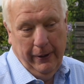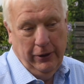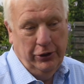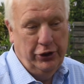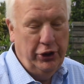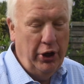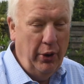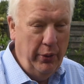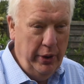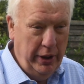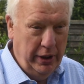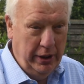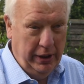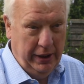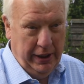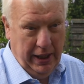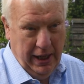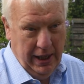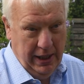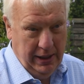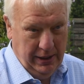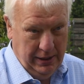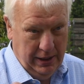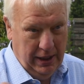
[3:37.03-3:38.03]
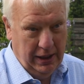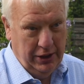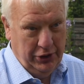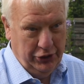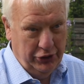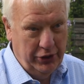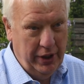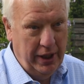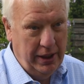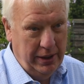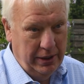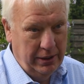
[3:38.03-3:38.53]
showing again that
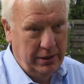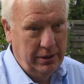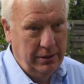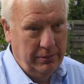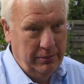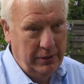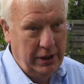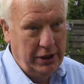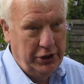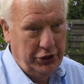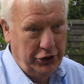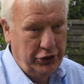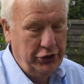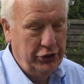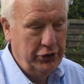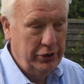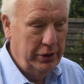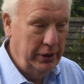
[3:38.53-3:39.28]
trend that I mentioned